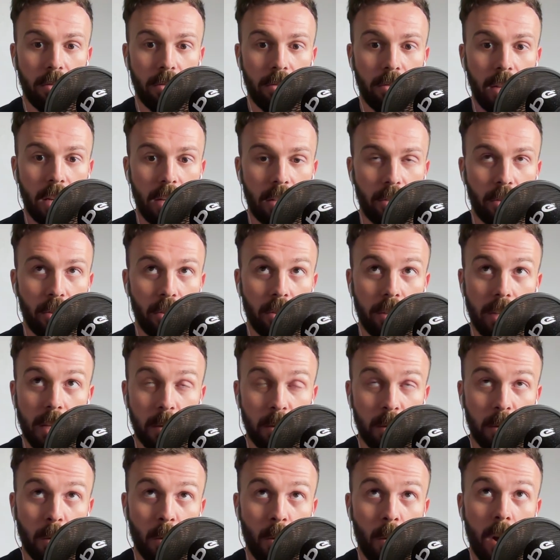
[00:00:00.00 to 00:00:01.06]
that it
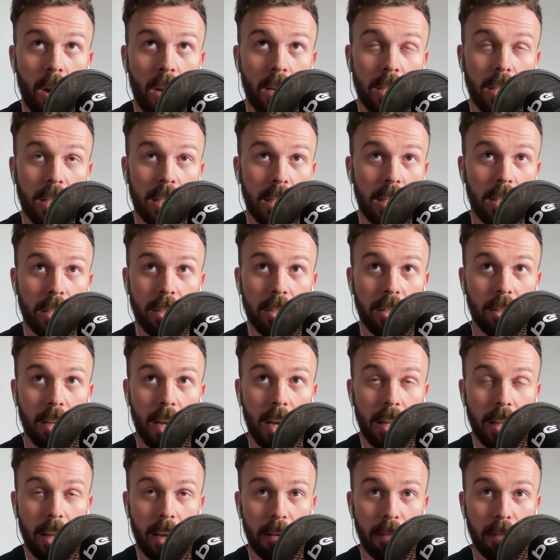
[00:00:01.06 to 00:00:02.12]
was the worst season
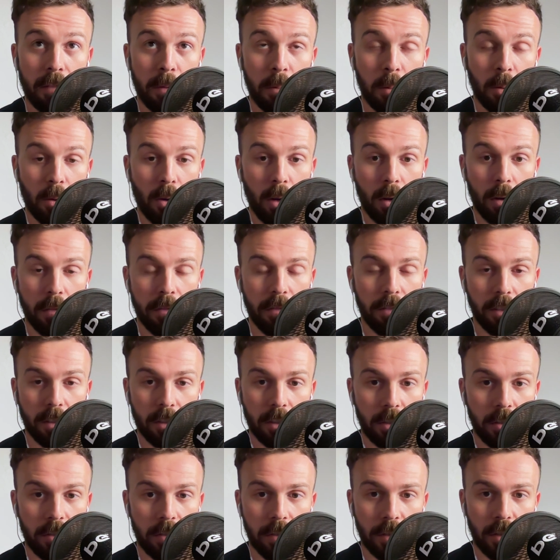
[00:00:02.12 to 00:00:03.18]
at that football club
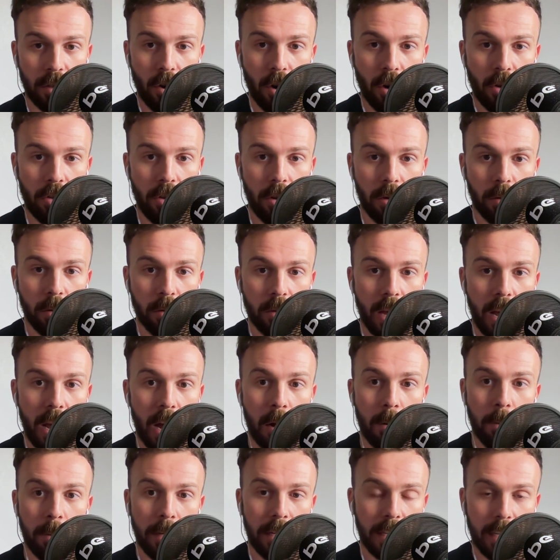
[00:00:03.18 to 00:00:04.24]
for God knows
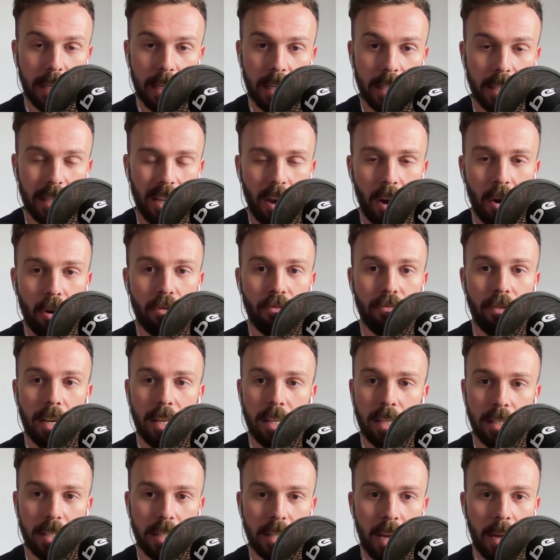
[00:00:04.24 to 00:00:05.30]
how many years, a
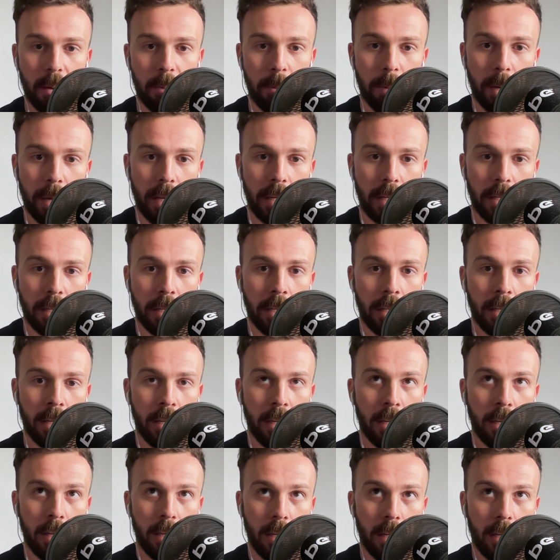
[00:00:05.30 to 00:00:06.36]
horrendous campaign.
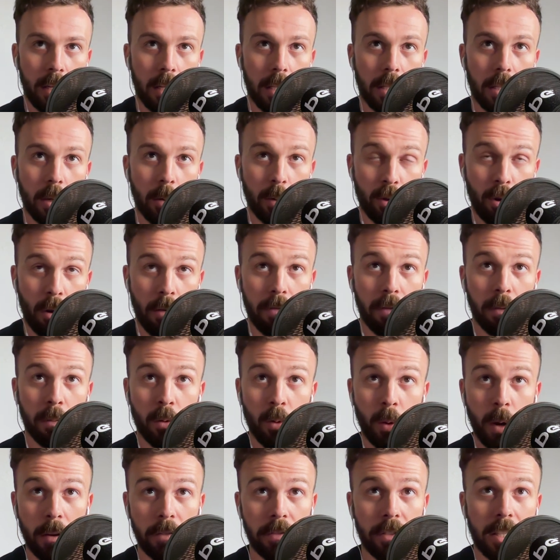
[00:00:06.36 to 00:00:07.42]
So he's gone from
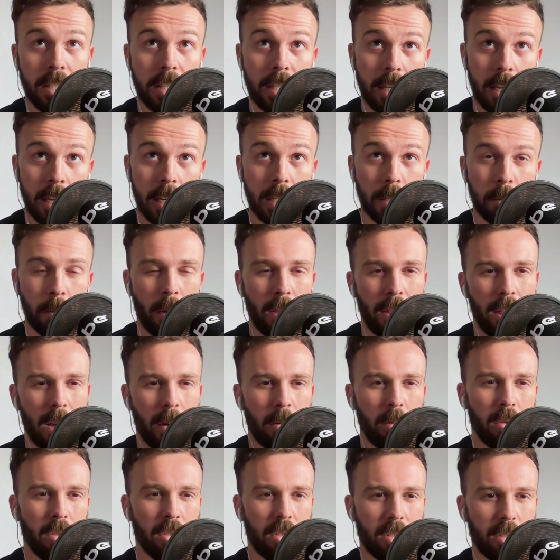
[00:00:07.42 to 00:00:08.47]
12 to 6, but that
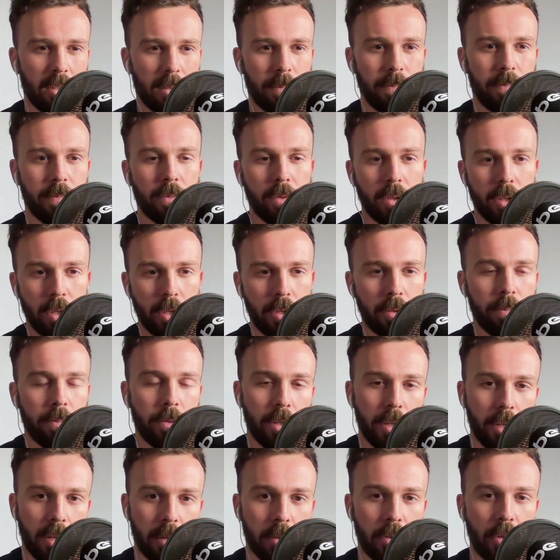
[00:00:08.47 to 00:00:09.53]
was,
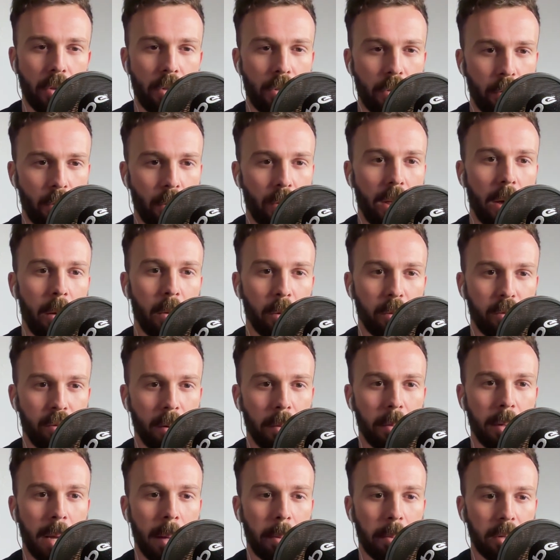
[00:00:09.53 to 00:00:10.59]
you thought that would
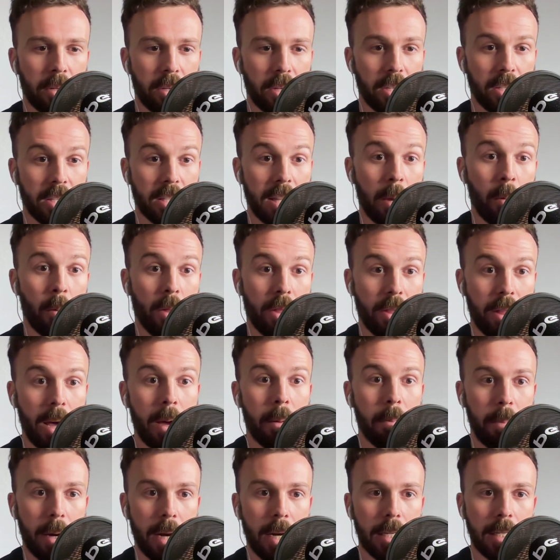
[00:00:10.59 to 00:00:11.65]
probably happen because they were
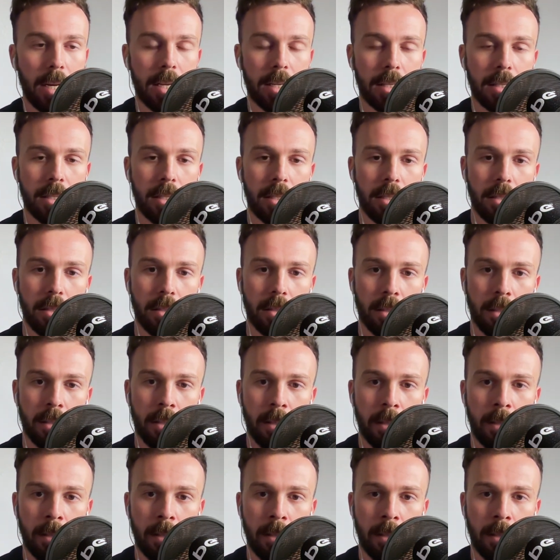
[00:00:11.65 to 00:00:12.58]
that bad last season. Yeah.